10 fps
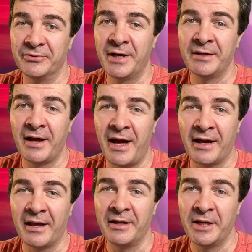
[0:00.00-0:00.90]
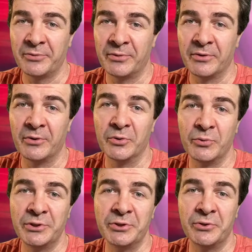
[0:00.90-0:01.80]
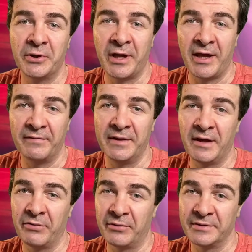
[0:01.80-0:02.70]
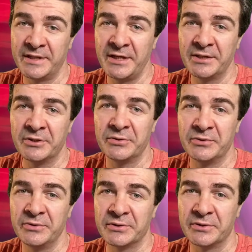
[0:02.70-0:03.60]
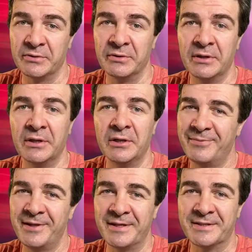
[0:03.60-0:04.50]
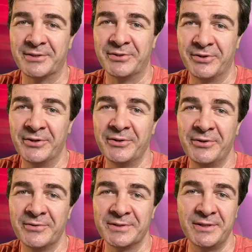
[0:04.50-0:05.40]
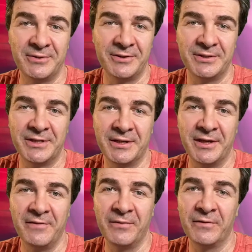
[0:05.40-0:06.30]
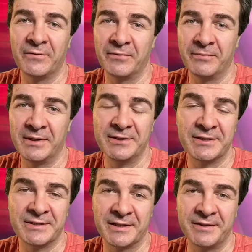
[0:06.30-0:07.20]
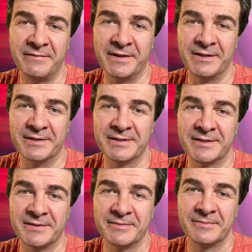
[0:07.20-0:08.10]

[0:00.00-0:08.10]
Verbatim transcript: Do not hack a network on which you don't have the authorization to do so. And please, don't use the knowledge I give you for malicious activities.